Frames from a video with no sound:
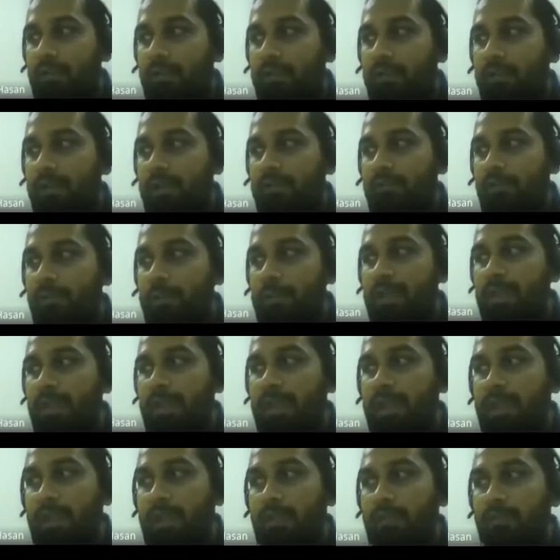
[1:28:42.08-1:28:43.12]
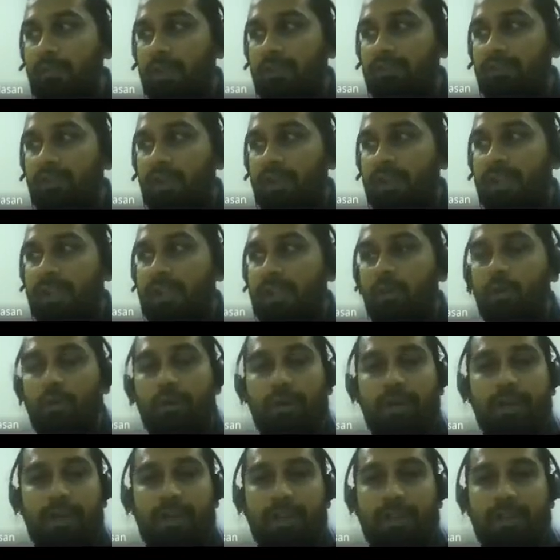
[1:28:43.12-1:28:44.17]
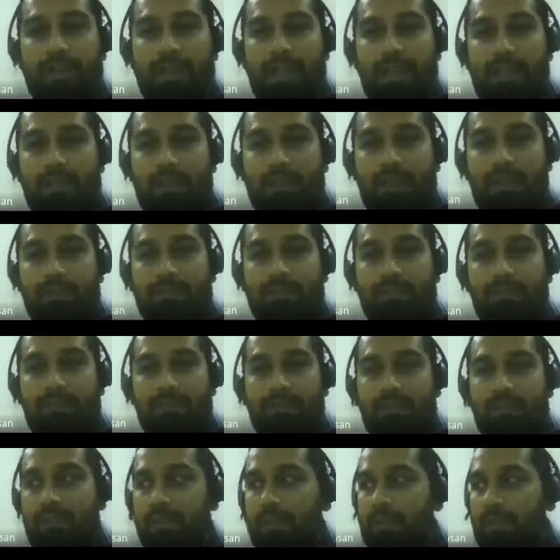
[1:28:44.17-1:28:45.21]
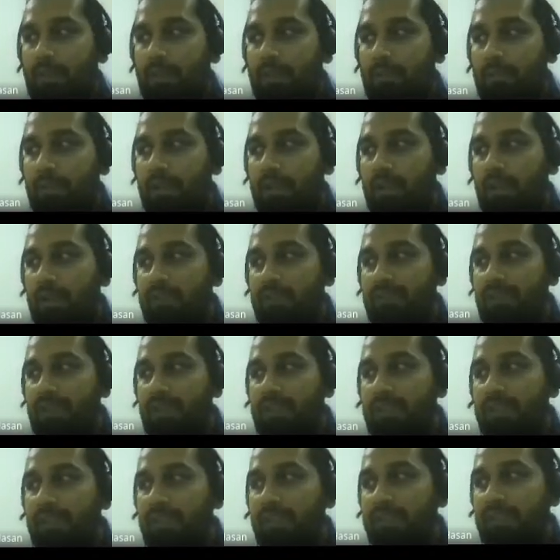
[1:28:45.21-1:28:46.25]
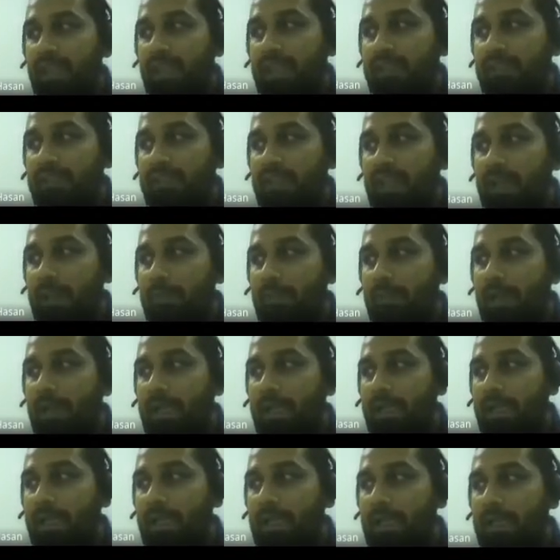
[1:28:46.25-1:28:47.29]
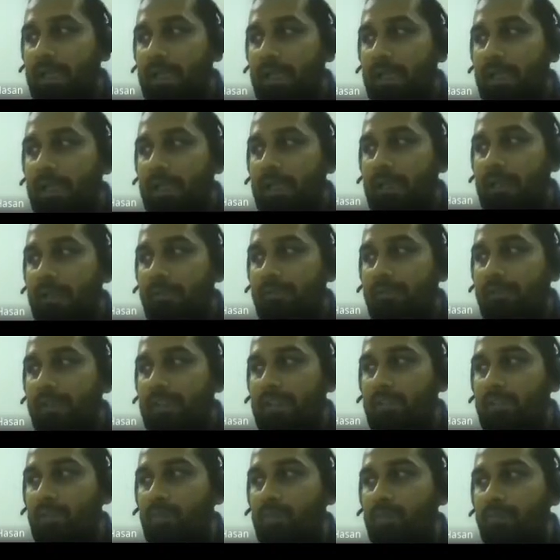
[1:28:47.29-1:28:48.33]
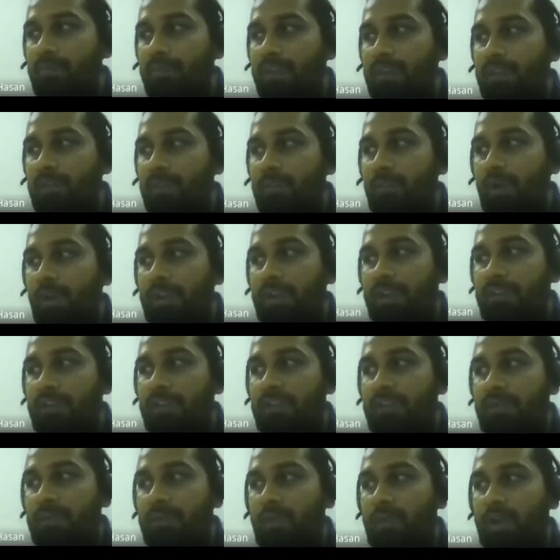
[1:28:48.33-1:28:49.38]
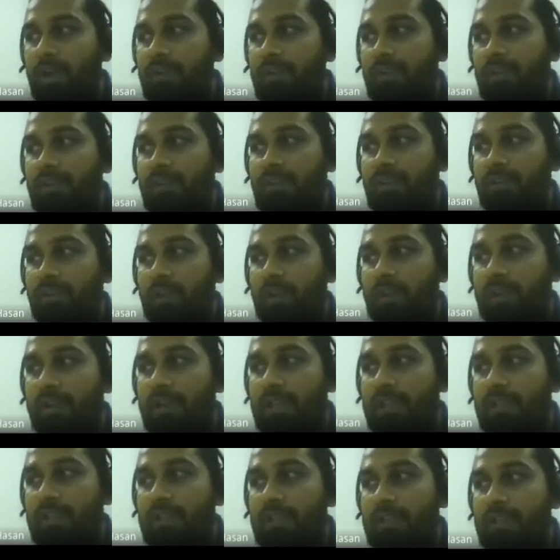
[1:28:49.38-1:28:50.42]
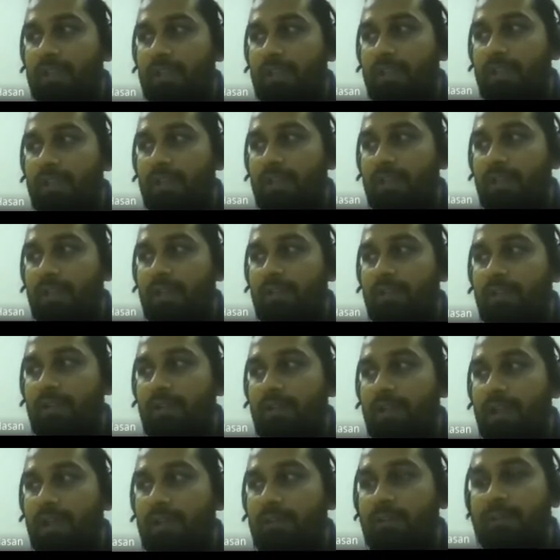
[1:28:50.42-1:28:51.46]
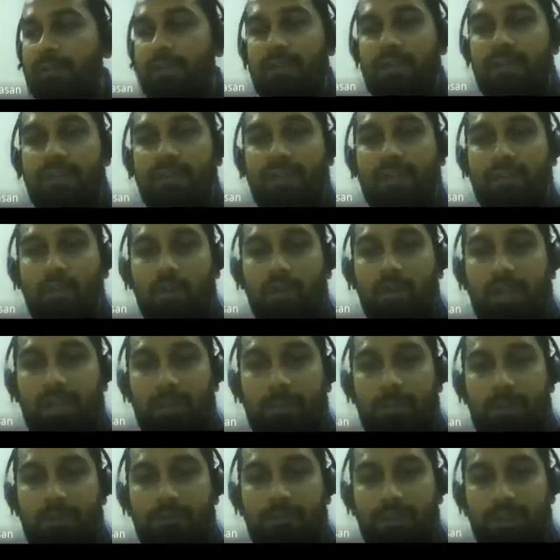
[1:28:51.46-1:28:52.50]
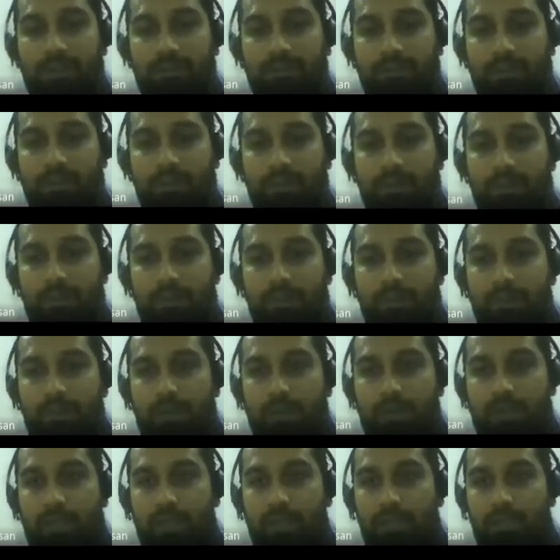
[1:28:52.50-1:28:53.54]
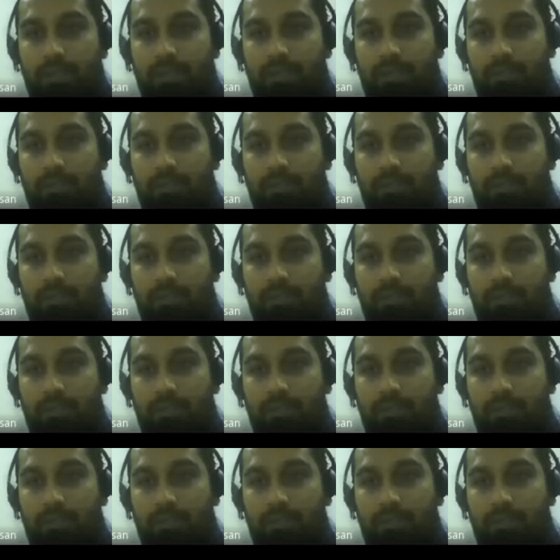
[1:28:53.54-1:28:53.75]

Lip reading: This would be a hit, so it's not included in the calculations, because this has come when you brought in this block. This is already this has already been fetched. Okay.